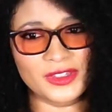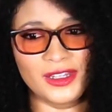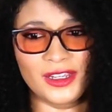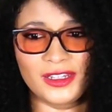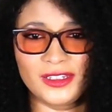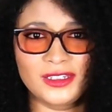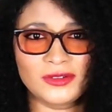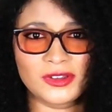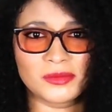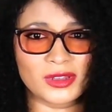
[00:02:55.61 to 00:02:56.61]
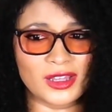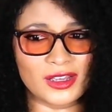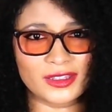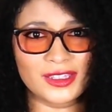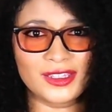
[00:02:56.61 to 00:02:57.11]
And I didn't even
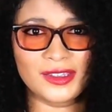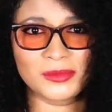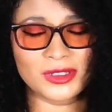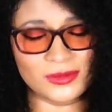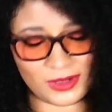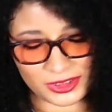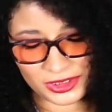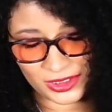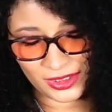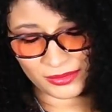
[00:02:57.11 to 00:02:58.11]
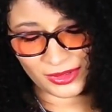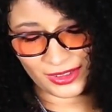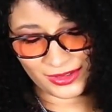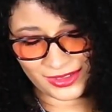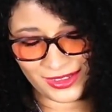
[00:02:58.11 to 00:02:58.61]
block it, but washing it
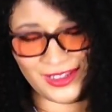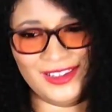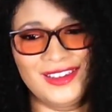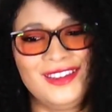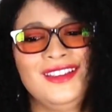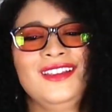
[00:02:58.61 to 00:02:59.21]
blocked it.